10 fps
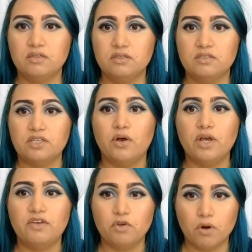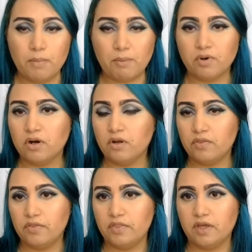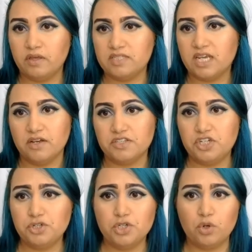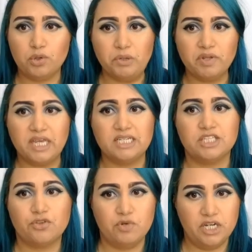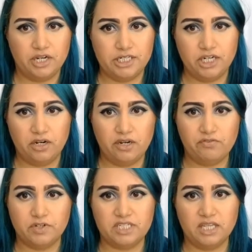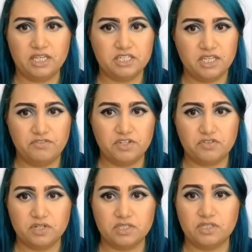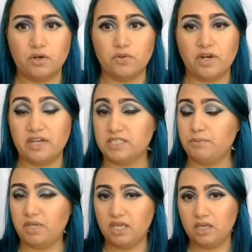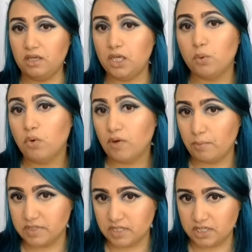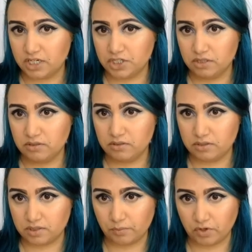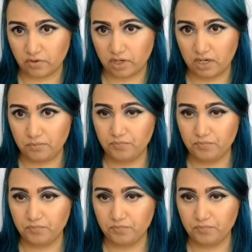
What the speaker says: So if you remember, the state constitution only really has 3 criteria for state legislative districts. So there has to be equal representation to some degree.